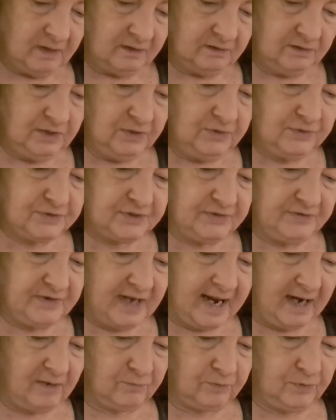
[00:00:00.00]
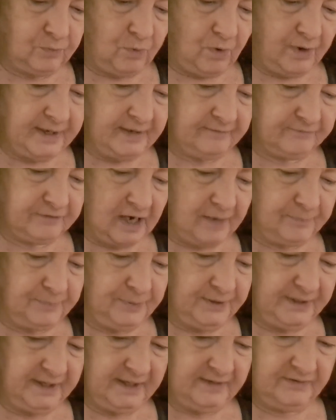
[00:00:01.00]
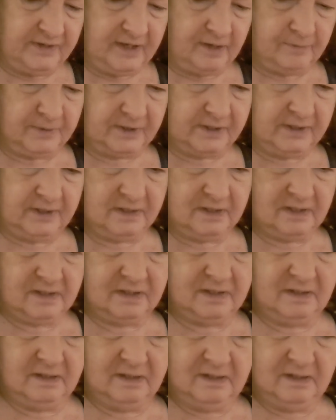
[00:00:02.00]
using that with whatever I put in there because